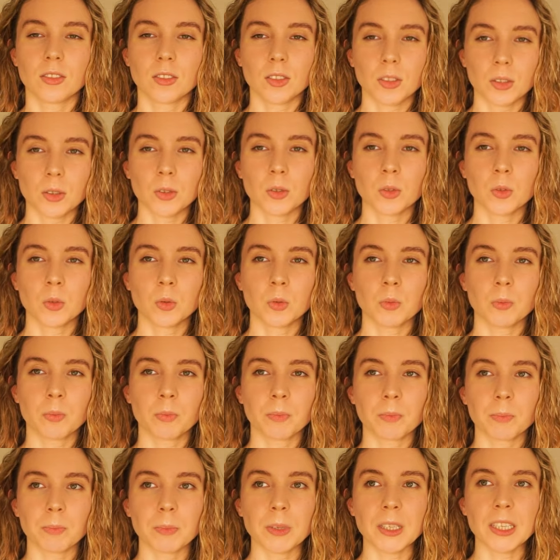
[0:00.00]
to
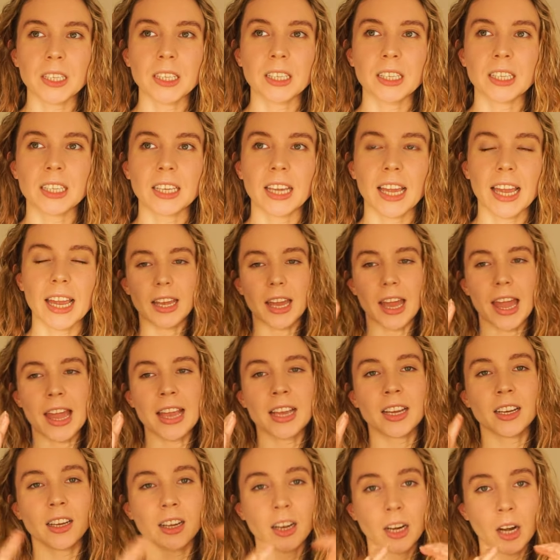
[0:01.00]
be
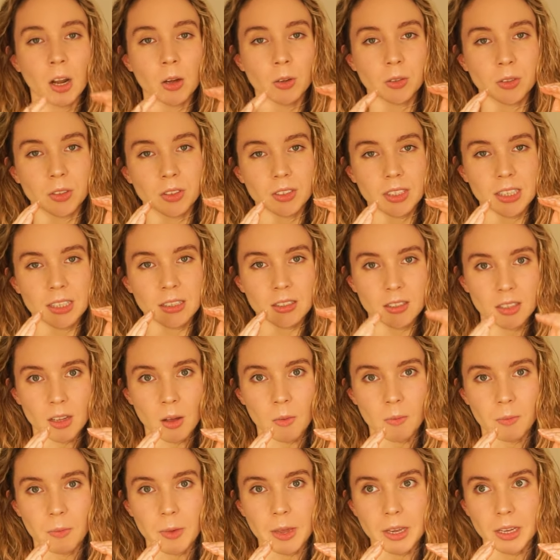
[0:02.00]
enclosed in
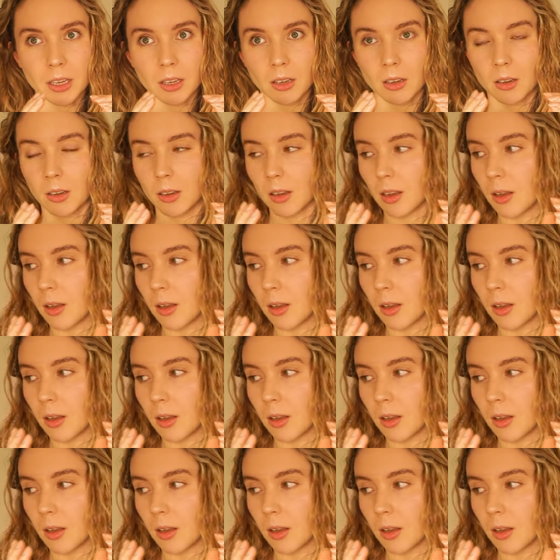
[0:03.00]
something